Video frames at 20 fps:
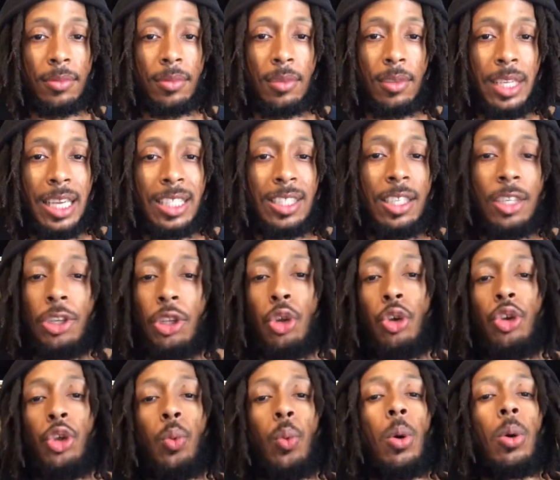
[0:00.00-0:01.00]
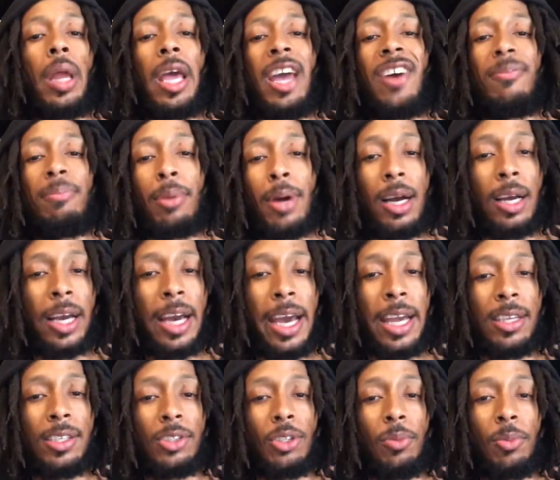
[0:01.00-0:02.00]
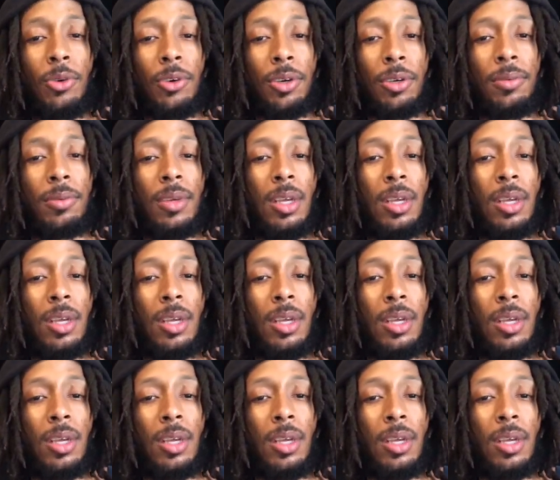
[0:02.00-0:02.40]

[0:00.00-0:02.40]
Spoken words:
Next thing you know, you won't have bronchitis no more.